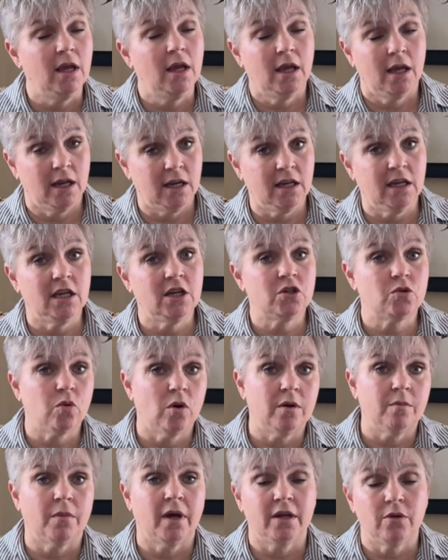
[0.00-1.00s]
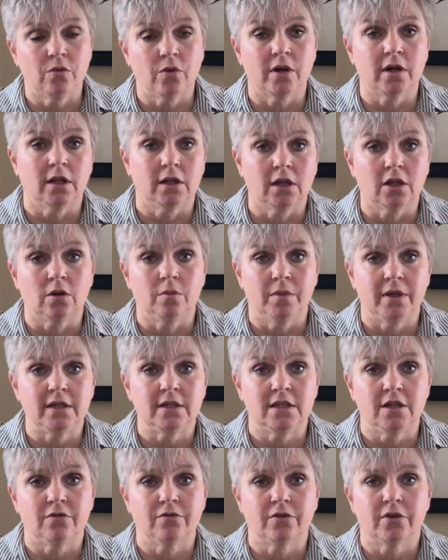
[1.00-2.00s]
And each one might run a little bit
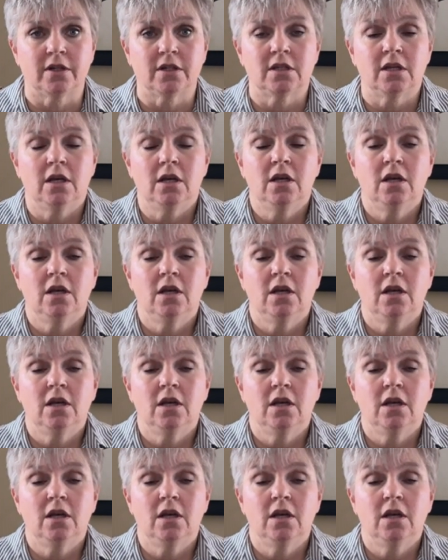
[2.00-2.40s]
different.